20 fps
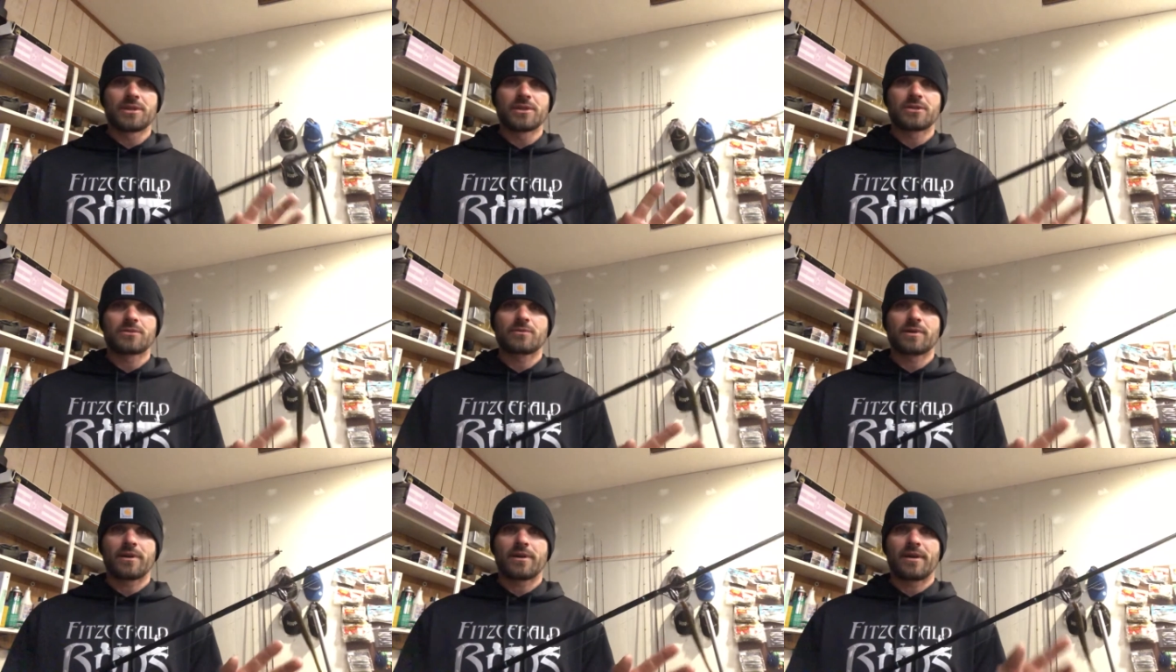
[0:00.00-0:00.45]

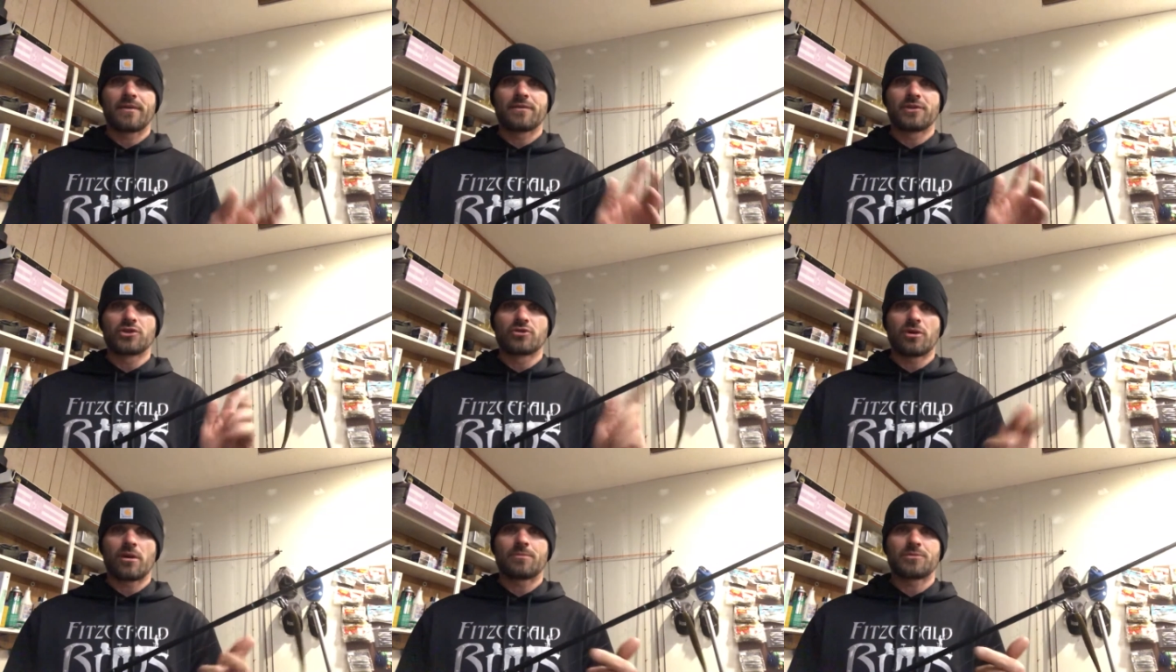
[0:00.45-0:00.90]
This is where I have
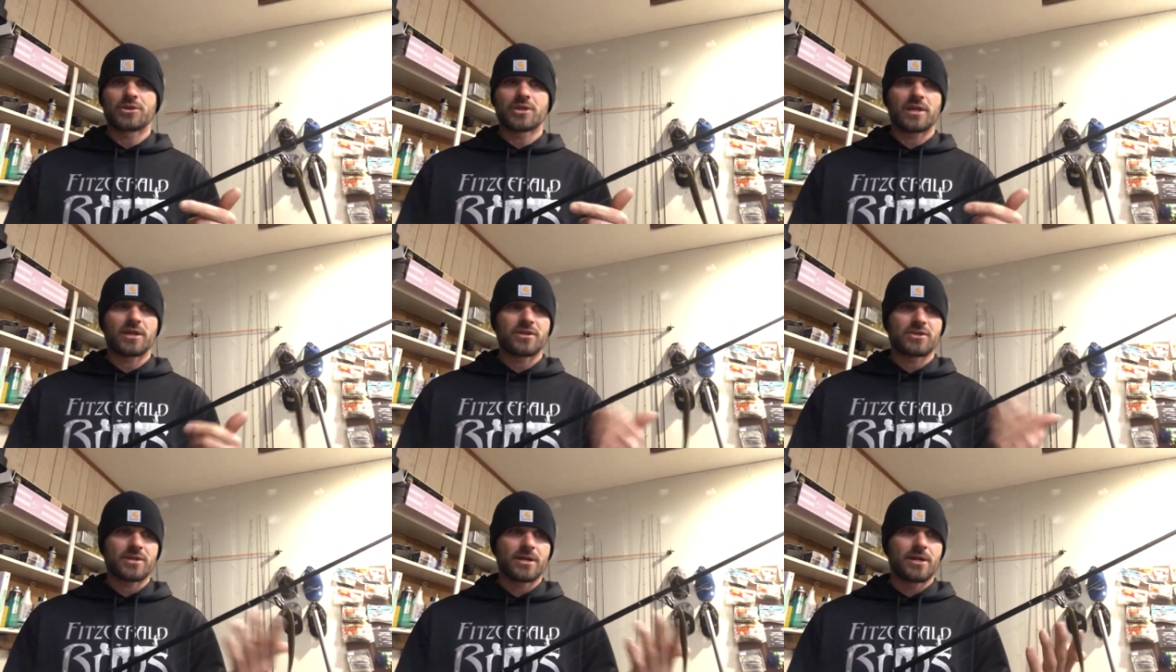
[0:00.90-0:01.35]
a drop
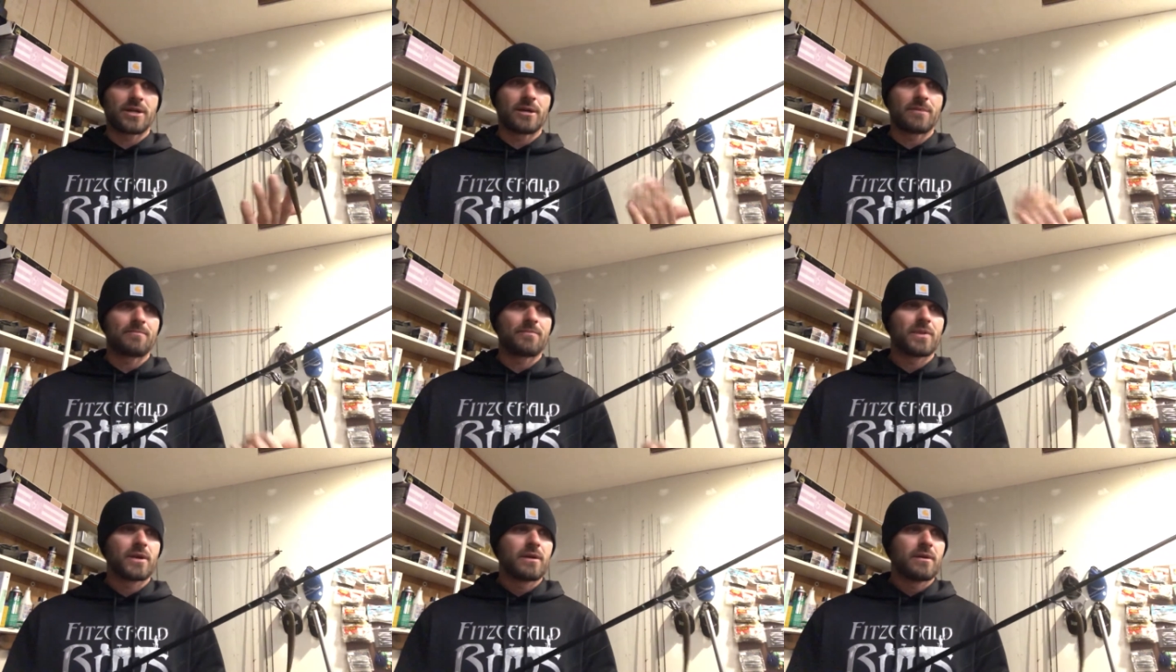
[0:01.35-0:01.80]
shot set
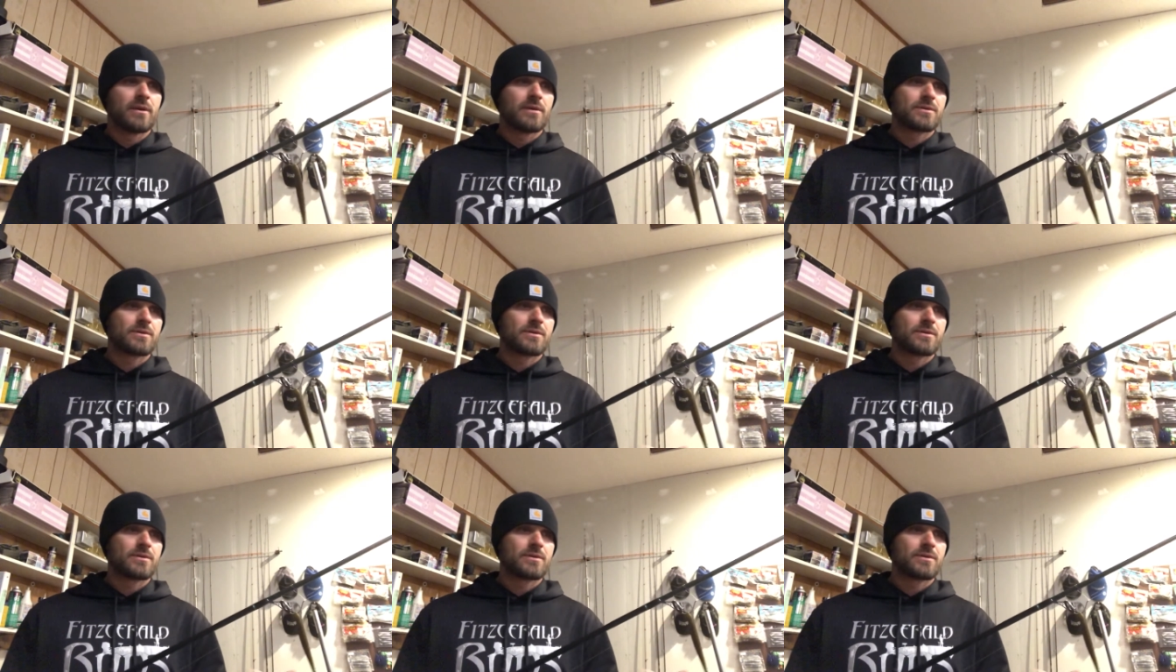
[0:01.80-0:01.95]
up,